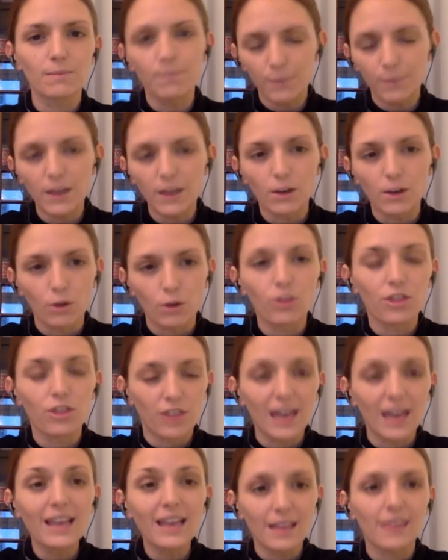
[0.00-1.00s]
a good
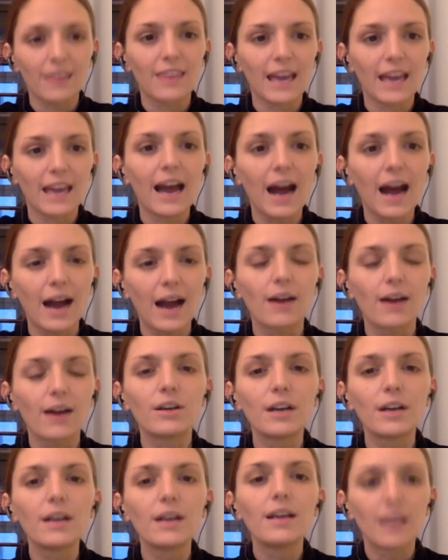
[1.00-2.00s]
thing that they are
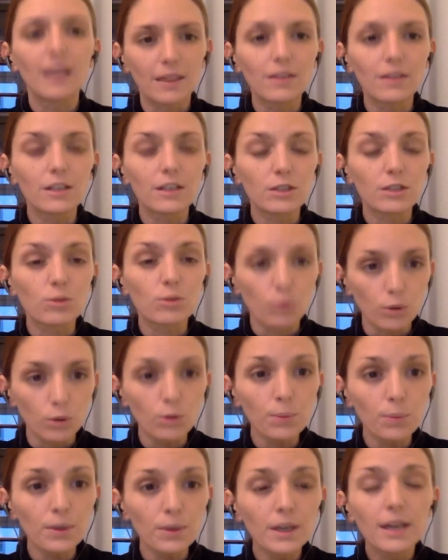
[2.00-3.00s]
in this
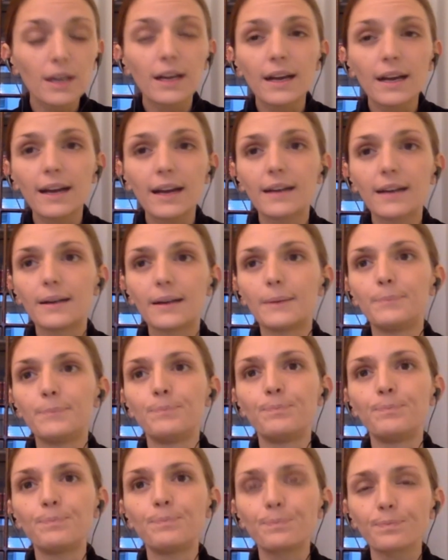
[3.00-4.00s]
group.
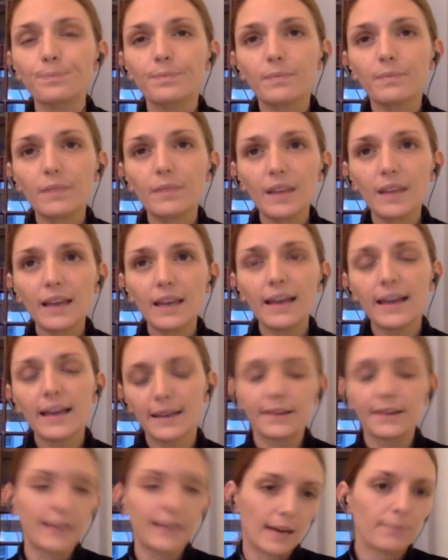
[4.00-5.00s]

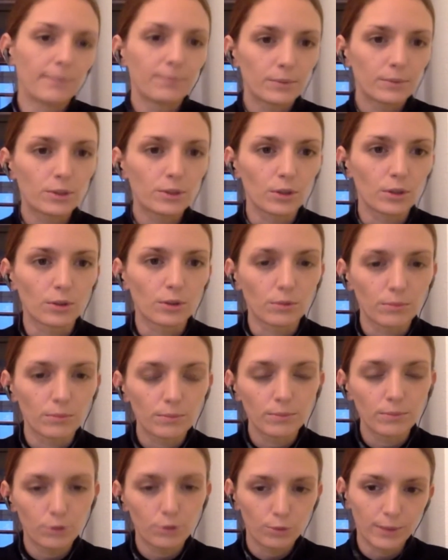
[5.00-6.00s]
So
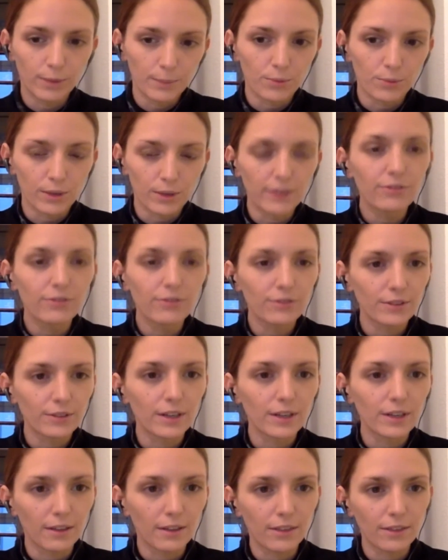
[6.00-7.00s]
to be brief,
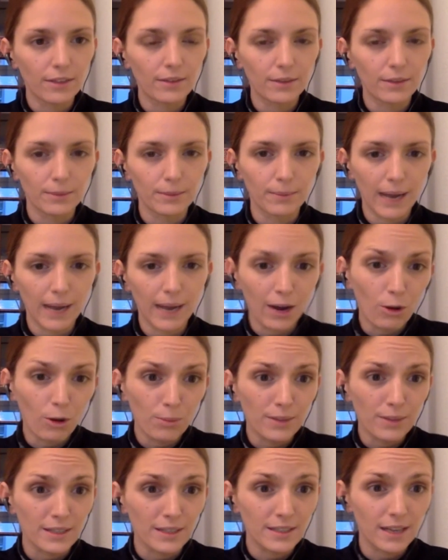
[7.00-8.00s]
I hope
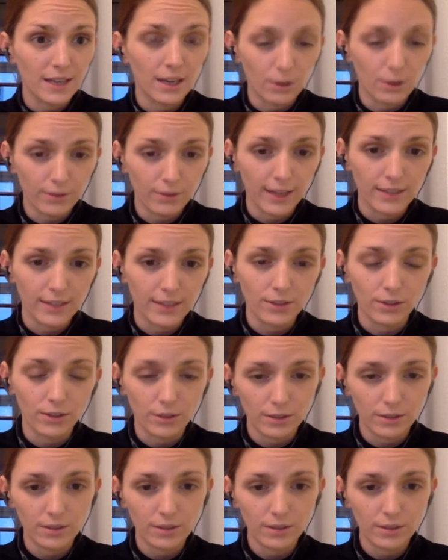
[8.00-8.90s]
this kind of answers.